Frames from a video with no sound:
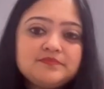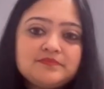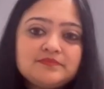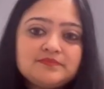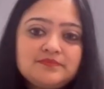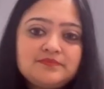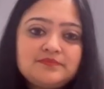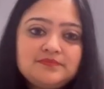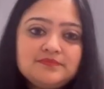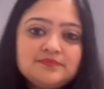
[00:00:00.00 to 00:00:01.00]

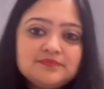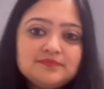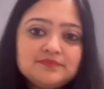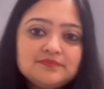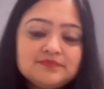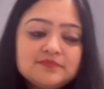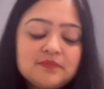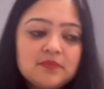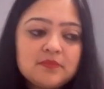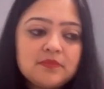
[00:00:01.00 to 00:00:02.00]

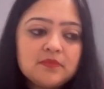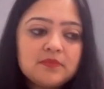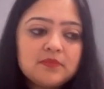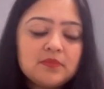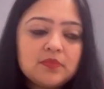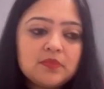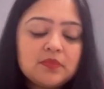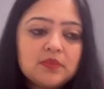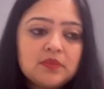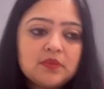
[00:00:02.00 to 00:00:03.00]

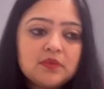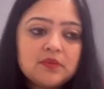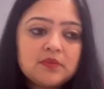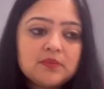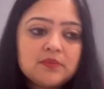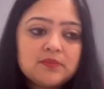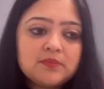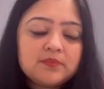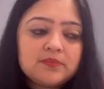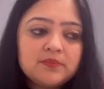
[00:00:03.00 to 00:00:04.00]

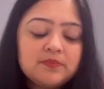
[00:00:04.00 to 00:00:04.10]
(not speaking)